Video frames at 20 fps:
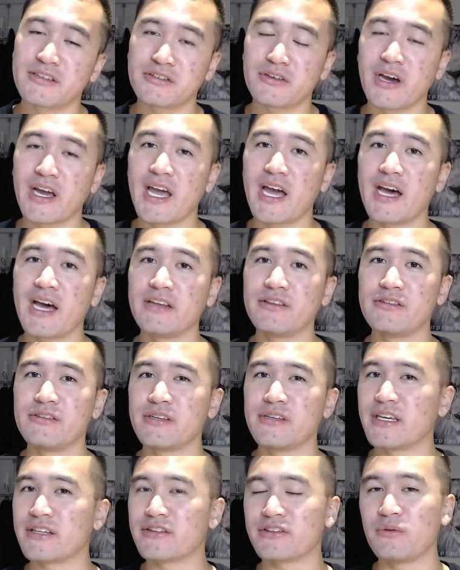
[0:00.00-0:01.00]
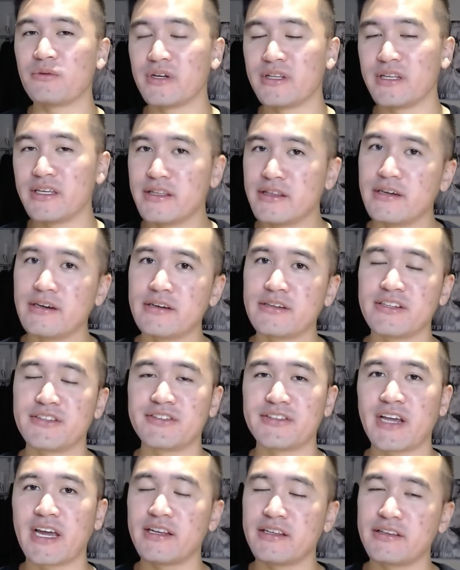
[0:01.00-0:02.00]
So I had to get someone in there to
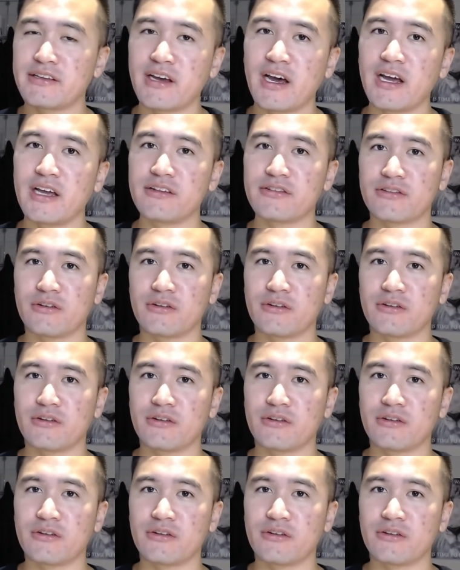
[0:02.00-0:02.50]
sanitize the